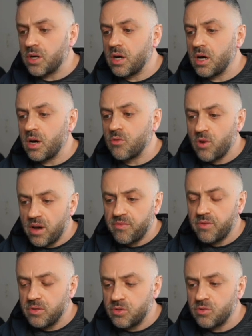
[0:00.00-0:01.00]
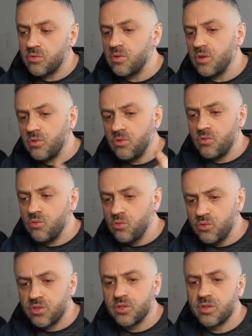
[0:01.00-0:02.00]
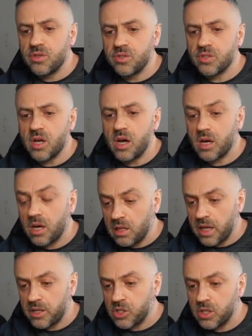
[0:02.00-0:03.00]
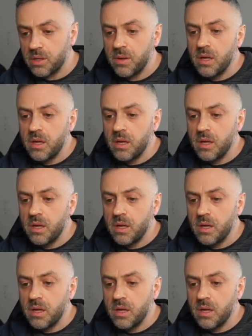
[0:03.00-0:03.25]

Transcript: a reference to the user's collection.